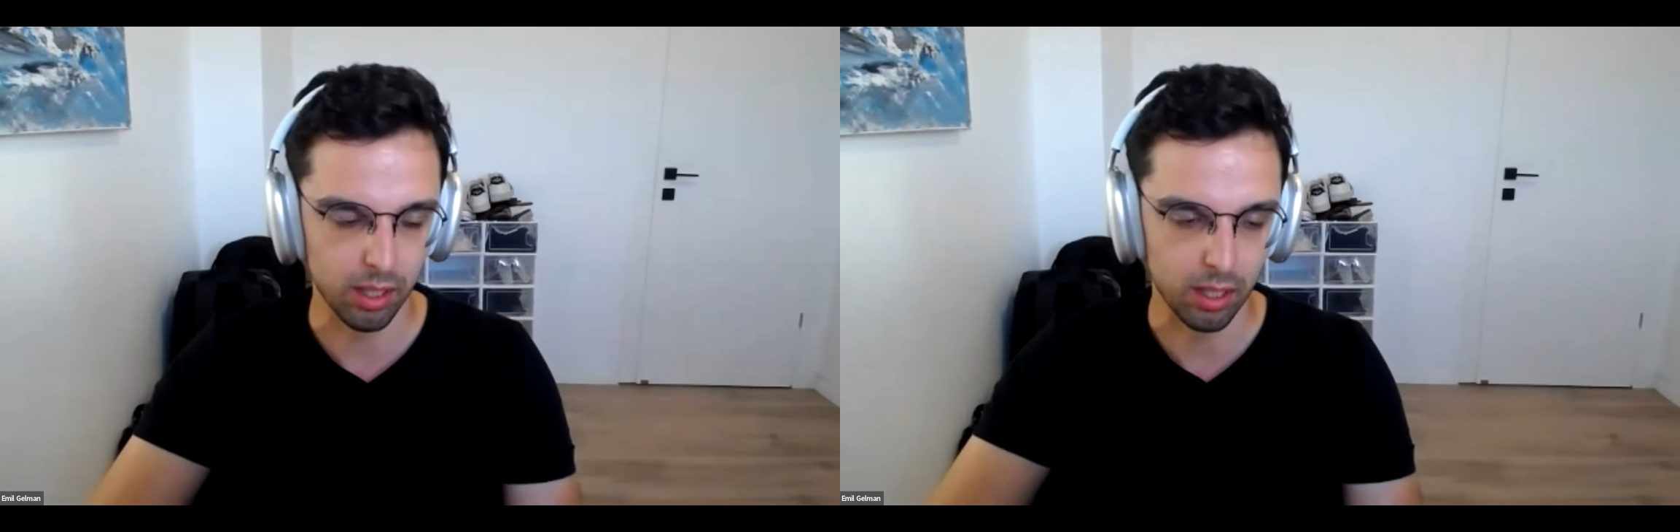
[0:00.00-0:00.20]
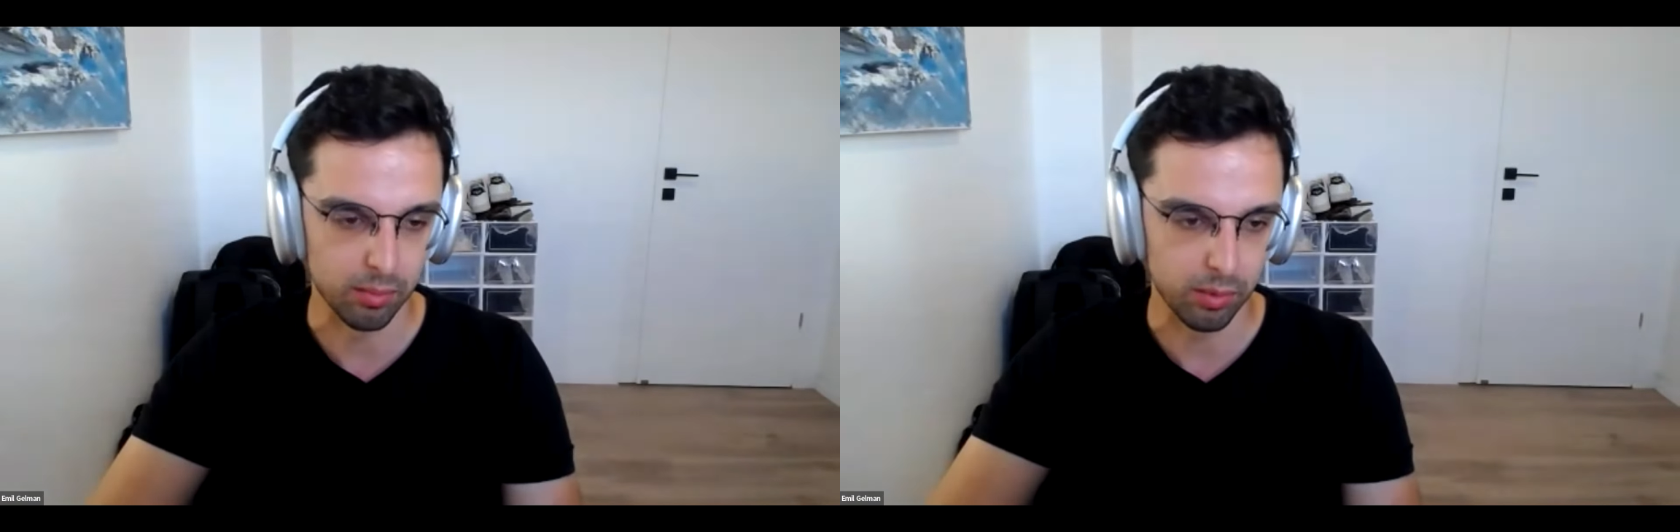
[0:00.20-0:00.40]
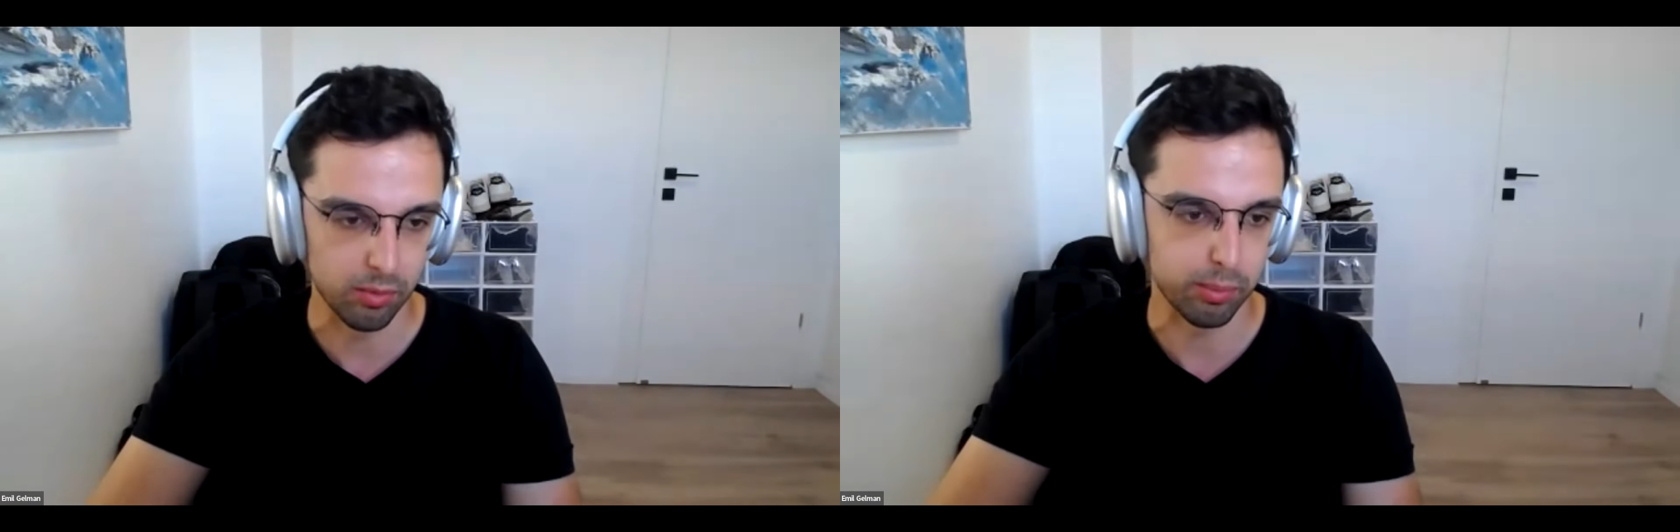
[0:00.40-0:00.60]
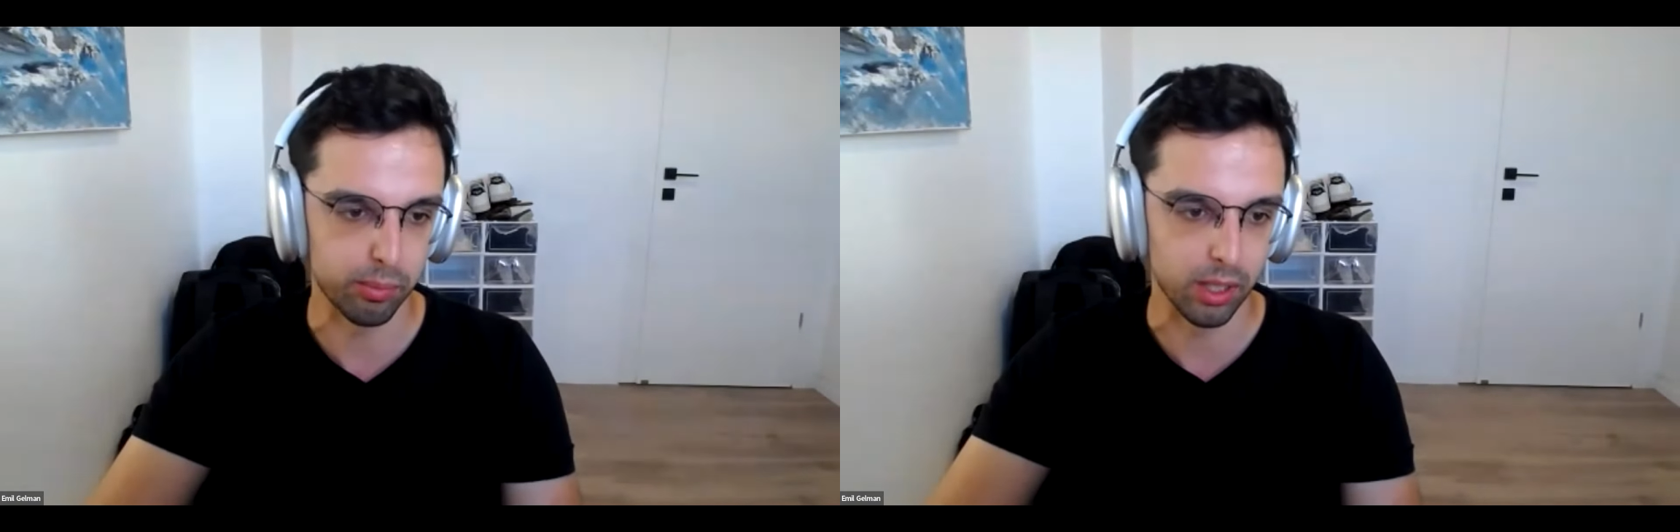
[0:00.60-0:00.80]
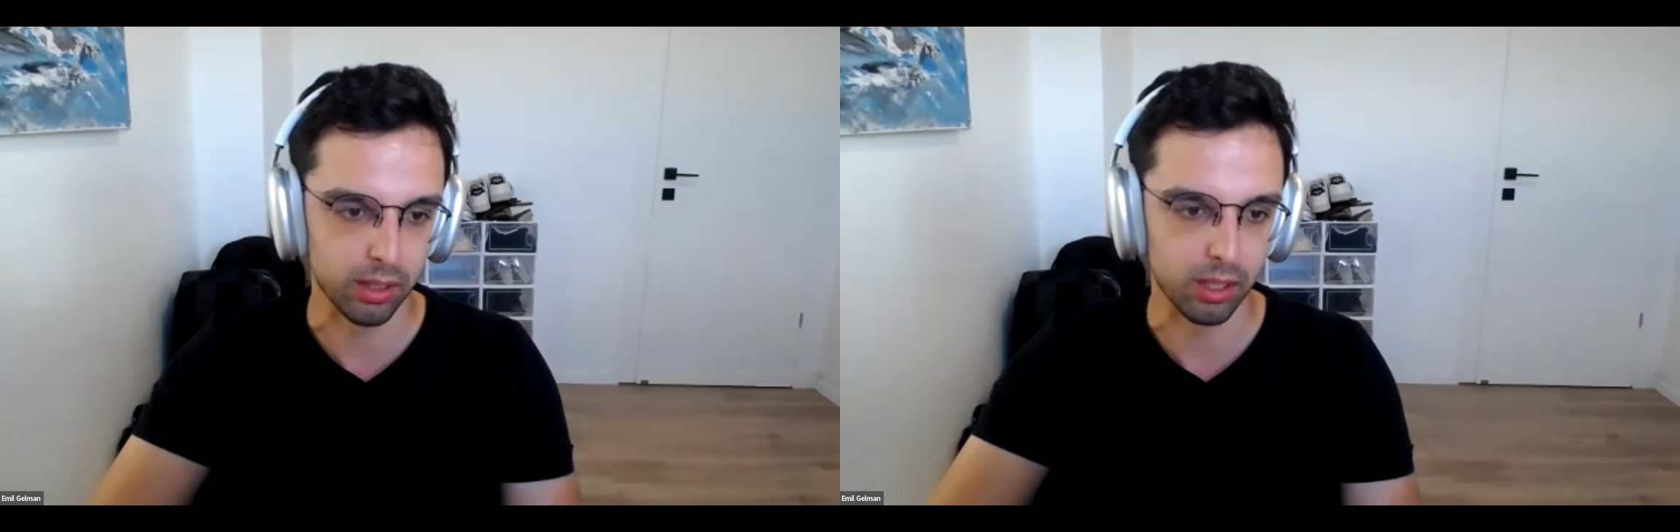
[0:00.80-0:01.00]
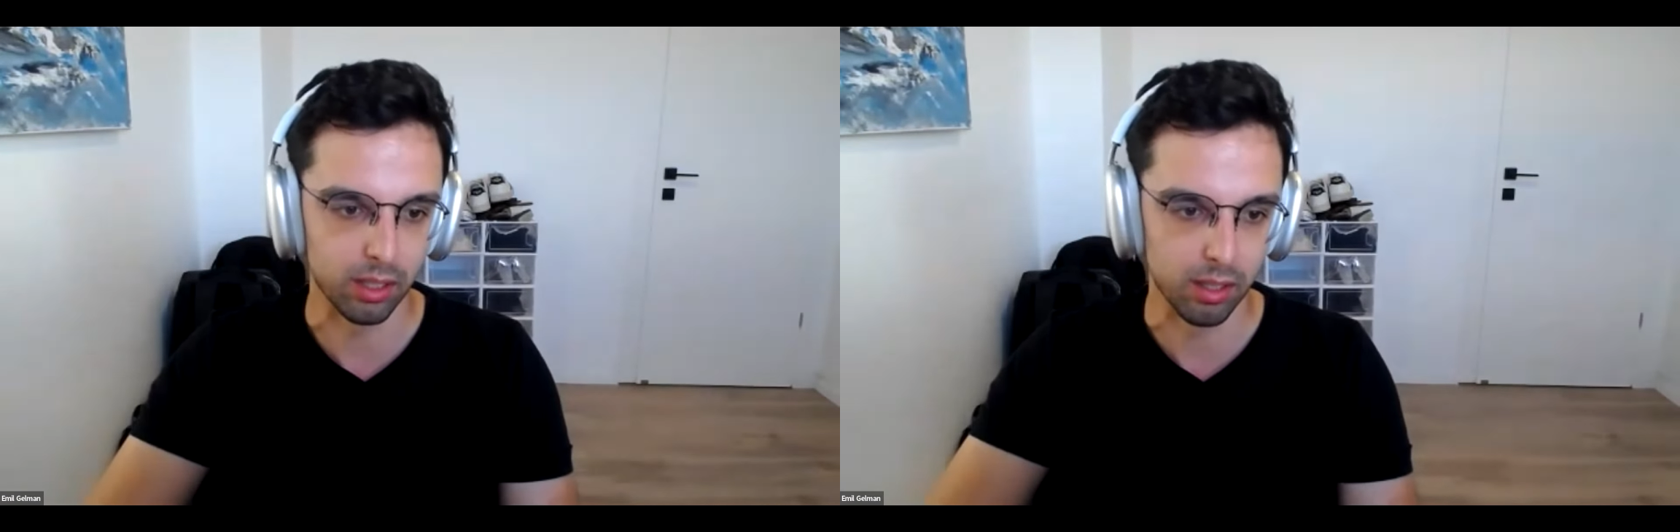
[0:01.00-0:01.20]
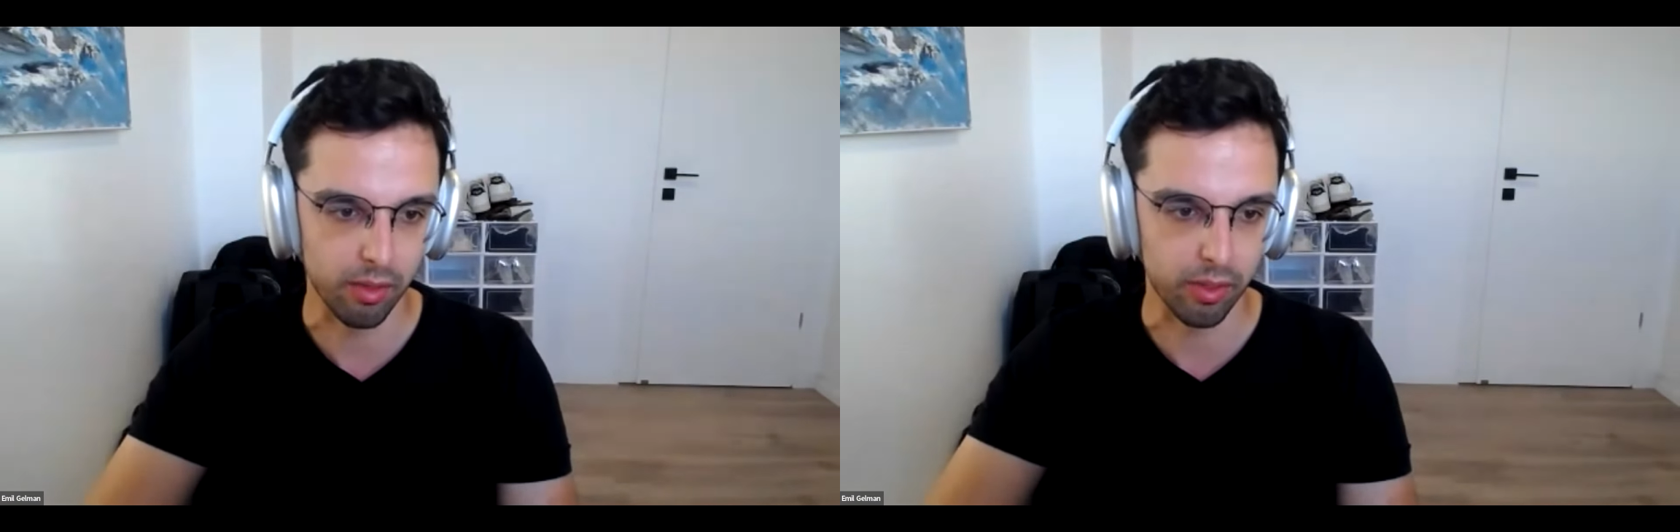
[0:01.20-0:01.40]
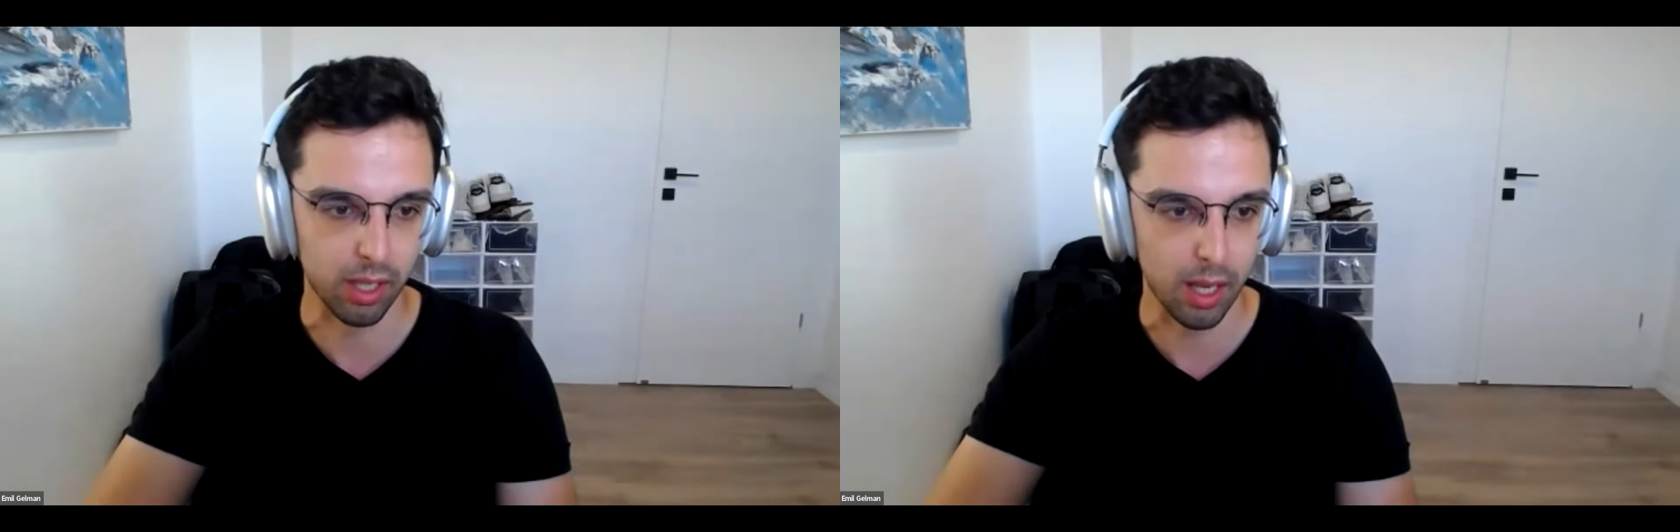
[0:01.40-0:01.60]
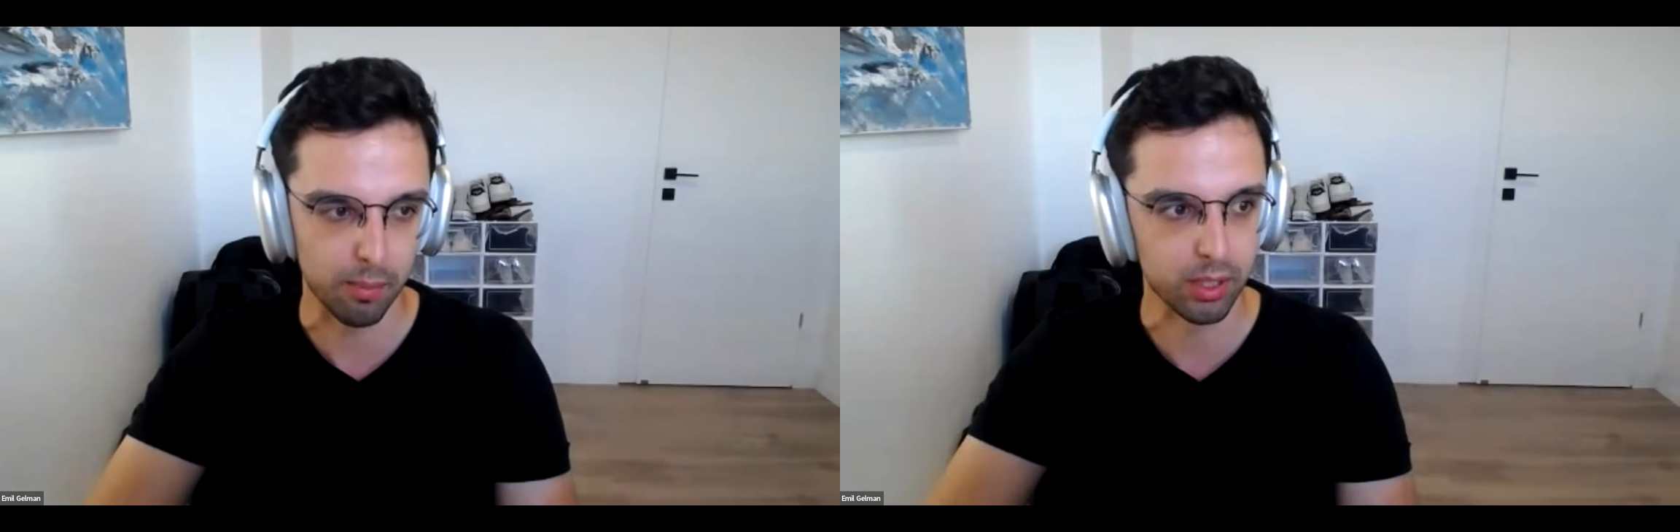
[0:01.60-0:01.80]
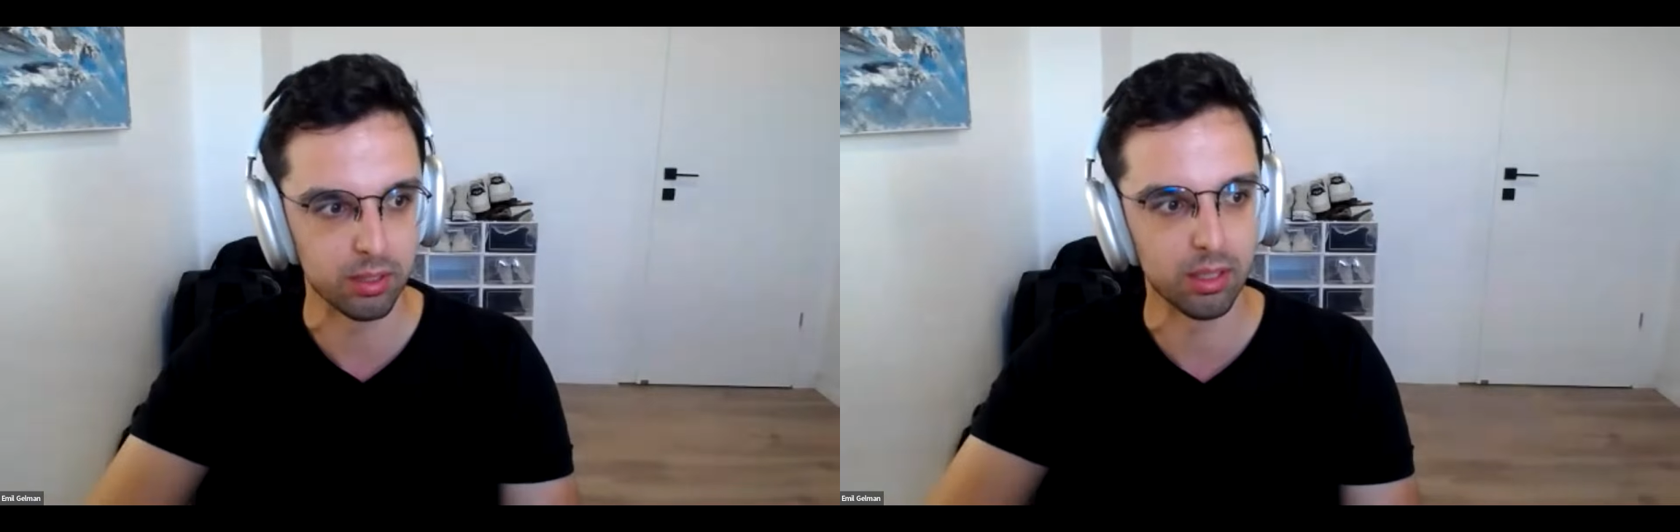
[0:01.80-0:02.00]
and practically nothing
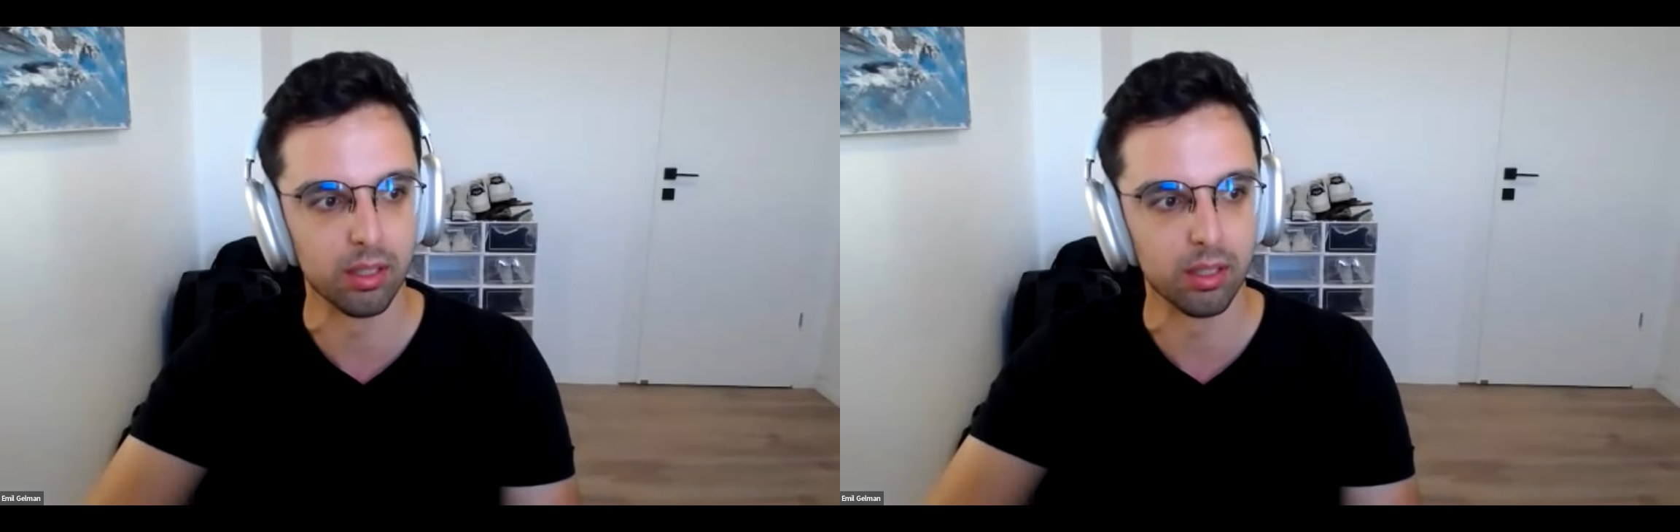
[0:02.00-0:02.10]
happens